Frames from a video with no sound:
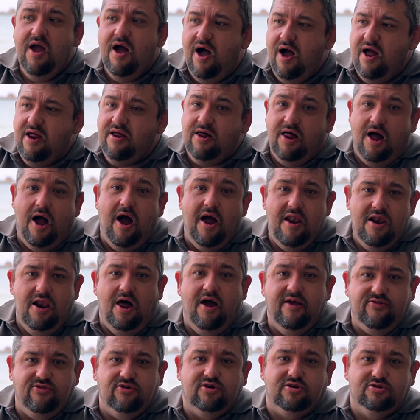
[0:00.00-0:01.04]
I
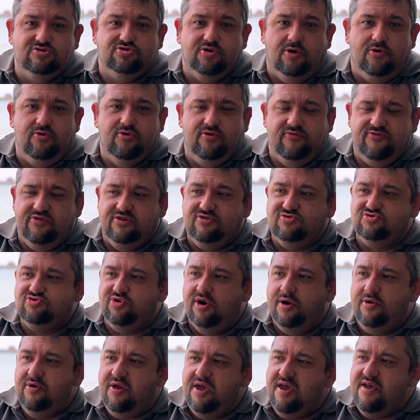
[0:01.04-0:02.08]
like the controller of this drone.